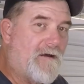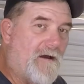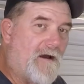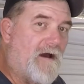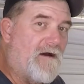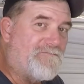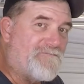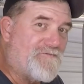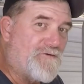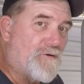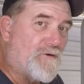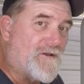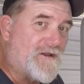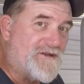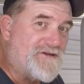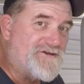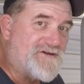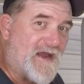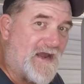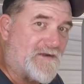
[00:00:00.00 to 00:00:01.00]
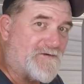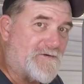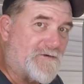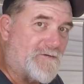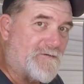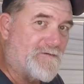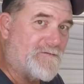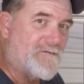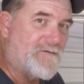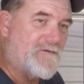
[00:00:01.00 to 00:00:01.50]
a fuel injector.
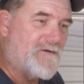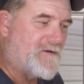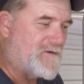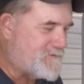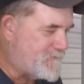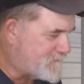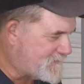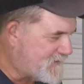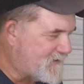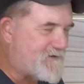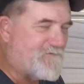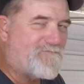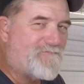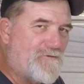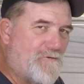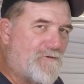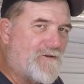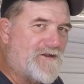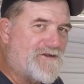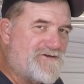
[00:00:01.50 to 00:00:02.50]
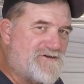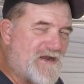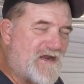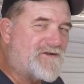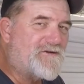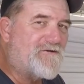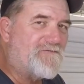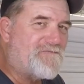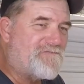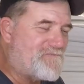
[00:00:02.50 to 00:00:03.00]
You get a fuel
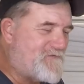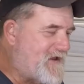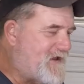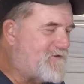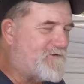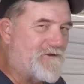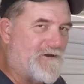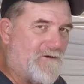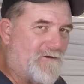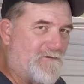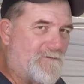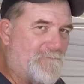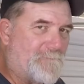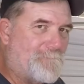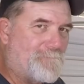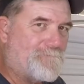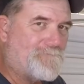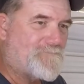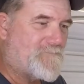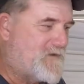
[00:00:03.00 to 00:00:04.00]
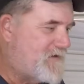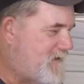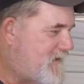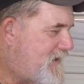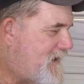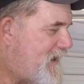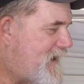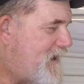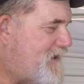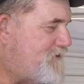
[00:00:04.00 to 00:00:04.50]
injector failure,
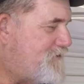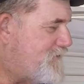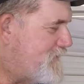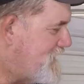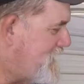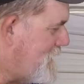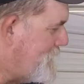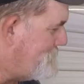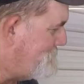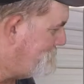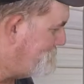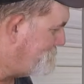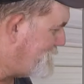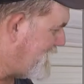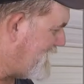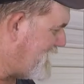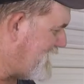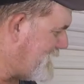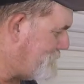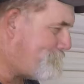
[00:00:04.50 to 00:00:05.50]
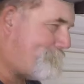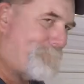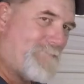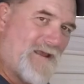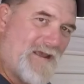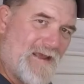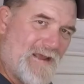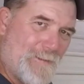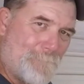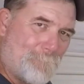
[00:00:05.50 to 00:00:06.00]
and you get beep,
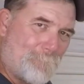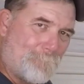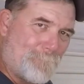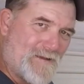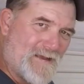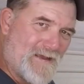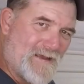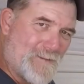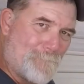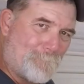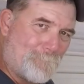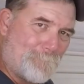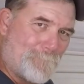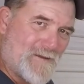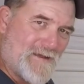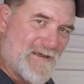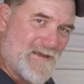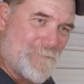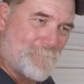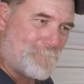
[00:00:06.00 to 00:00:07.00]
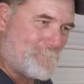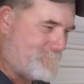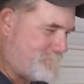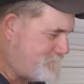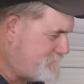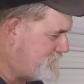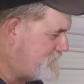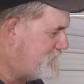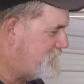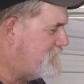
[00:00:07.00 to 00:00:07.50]
beep, beep, beep
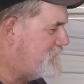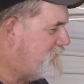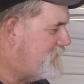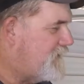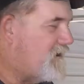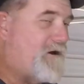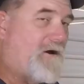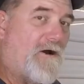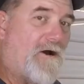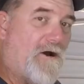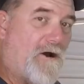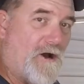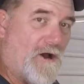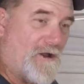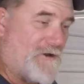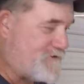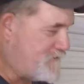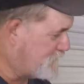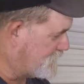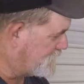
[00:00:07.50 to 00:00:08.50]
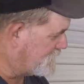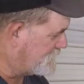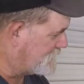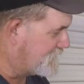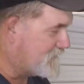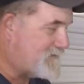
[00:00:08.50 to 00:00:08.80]
on your